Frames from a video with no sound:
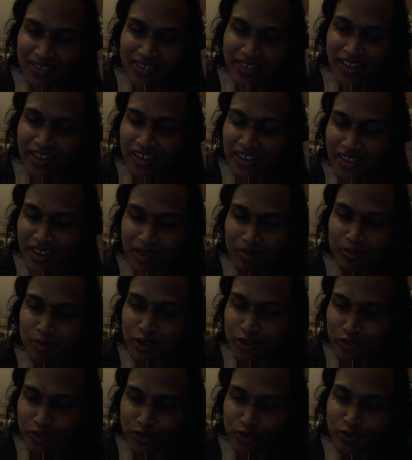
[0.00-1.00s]
tell them
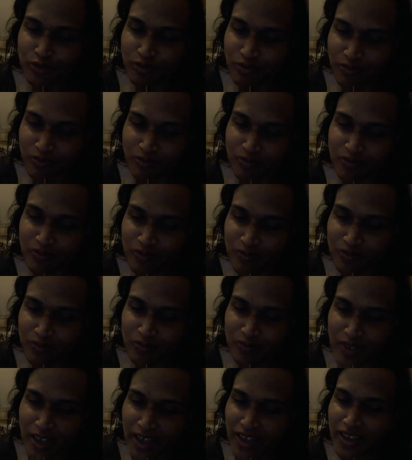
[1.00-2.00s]
to,
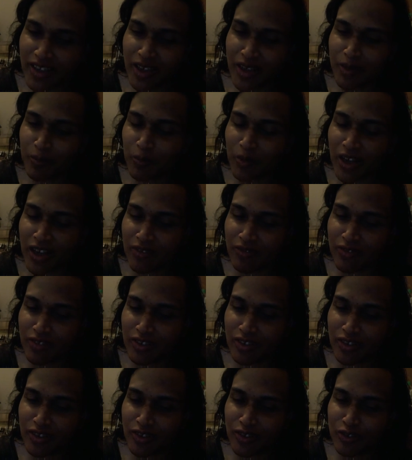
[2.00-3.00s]
hey, I applied for
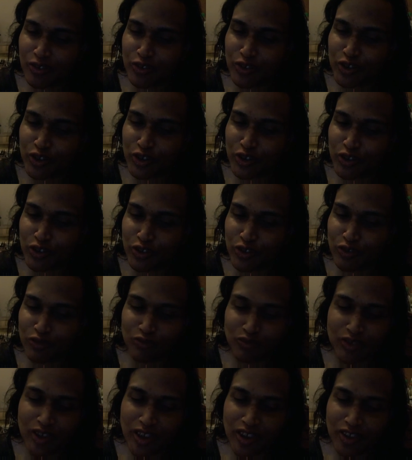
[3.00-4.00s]
a loan, just
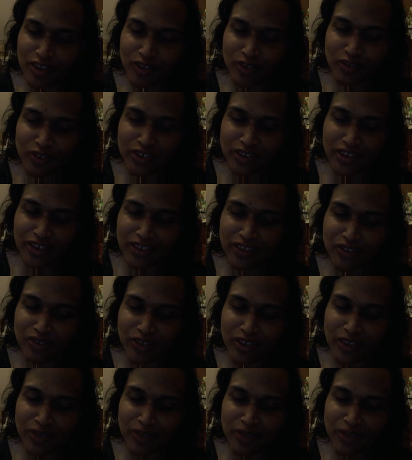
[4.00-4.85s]
don't sell it to